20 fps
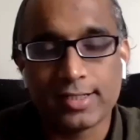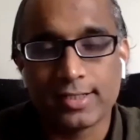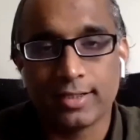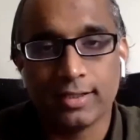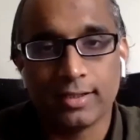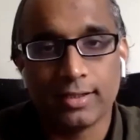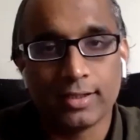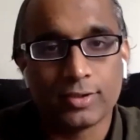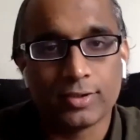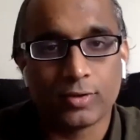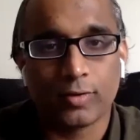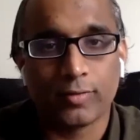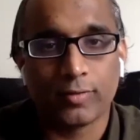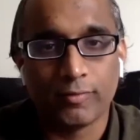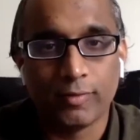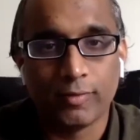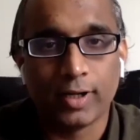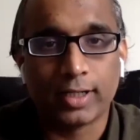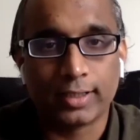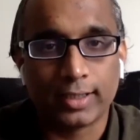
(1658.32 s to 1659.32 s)
and digital sort
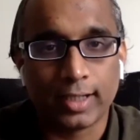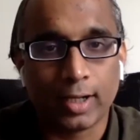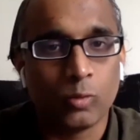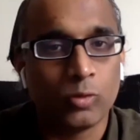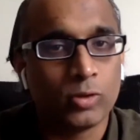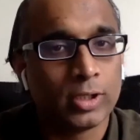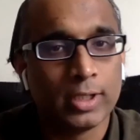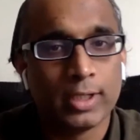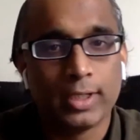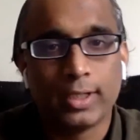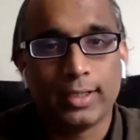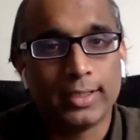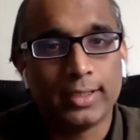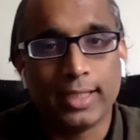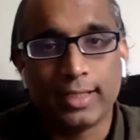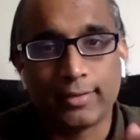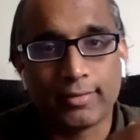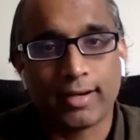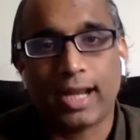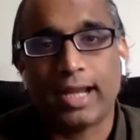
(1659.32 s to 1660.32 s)
of worked out.
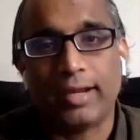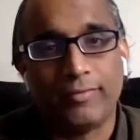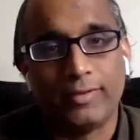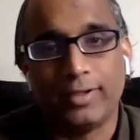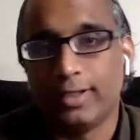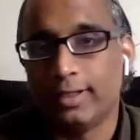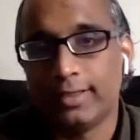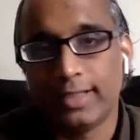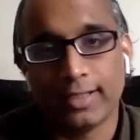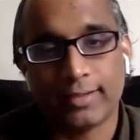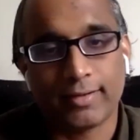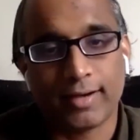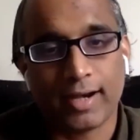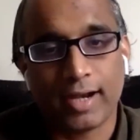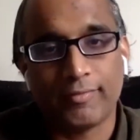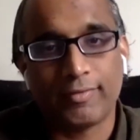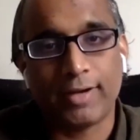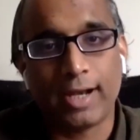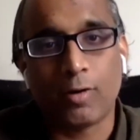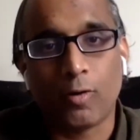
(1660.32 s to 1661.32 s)
They
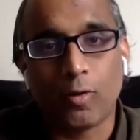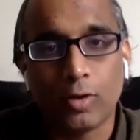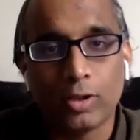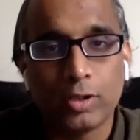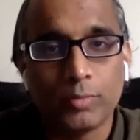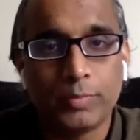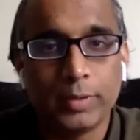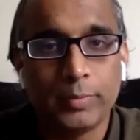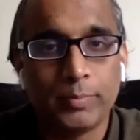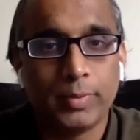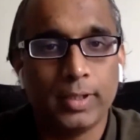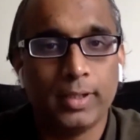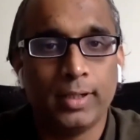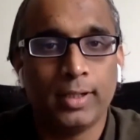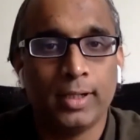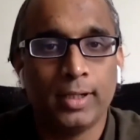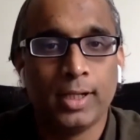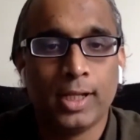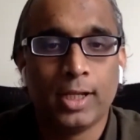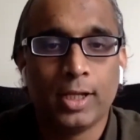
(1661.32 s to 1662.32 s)
thrived. And all the
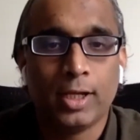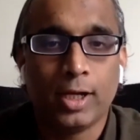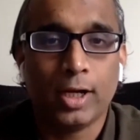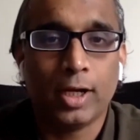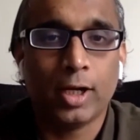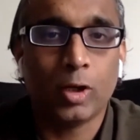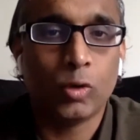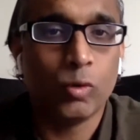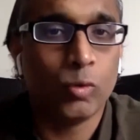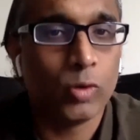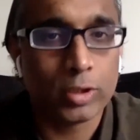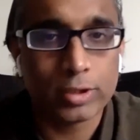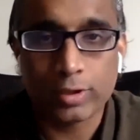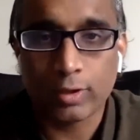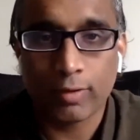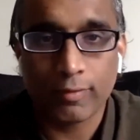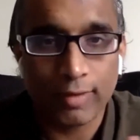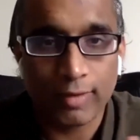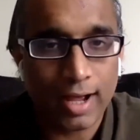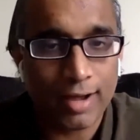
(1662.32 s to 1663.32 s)
people who were
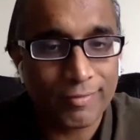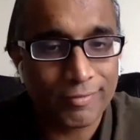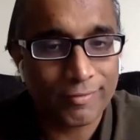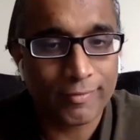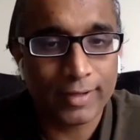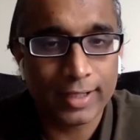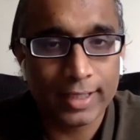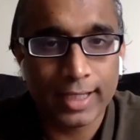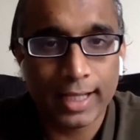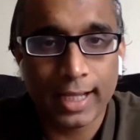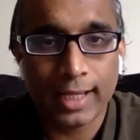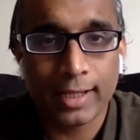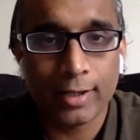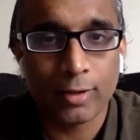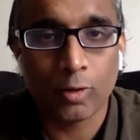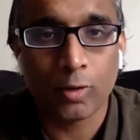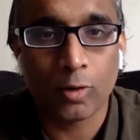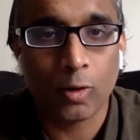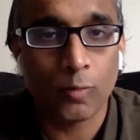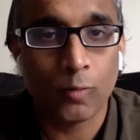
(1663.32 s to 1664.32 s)
sort of halfway
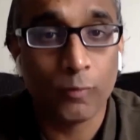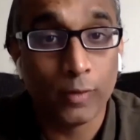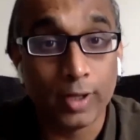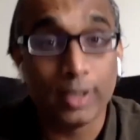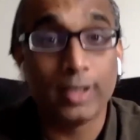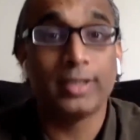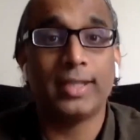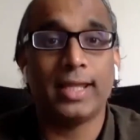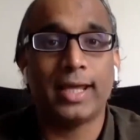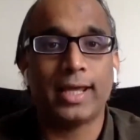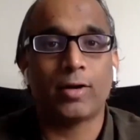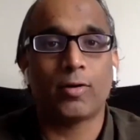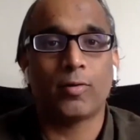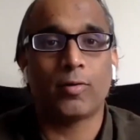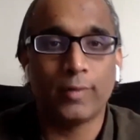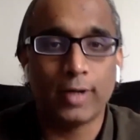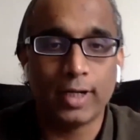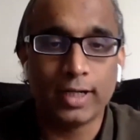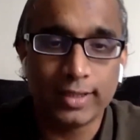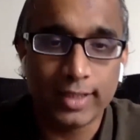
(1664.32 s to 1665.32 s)
there or weren't there
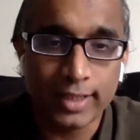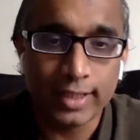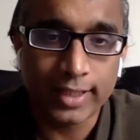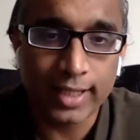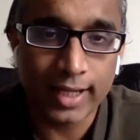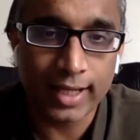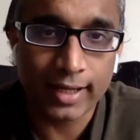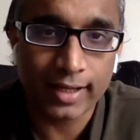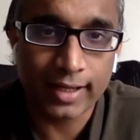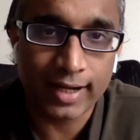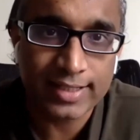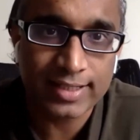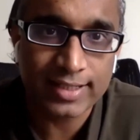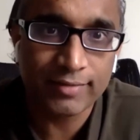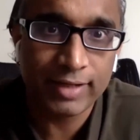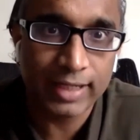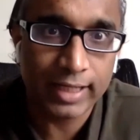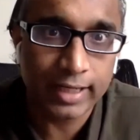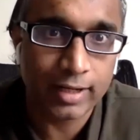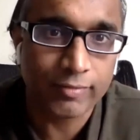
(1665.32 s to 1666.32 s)
or weren't thinking
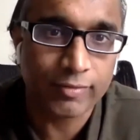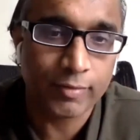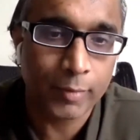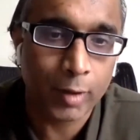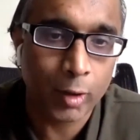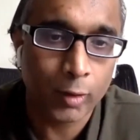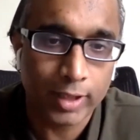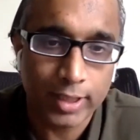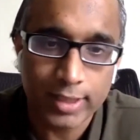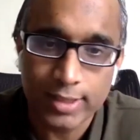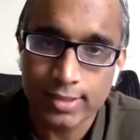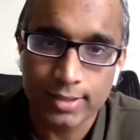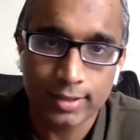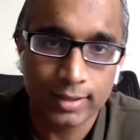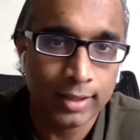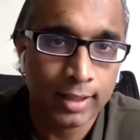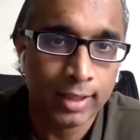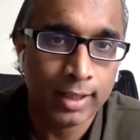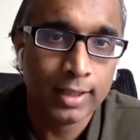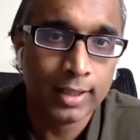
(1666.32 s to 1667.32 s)
aggressively enough about
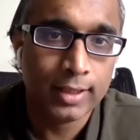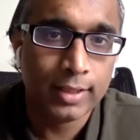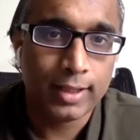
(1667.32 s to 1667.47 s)
digital,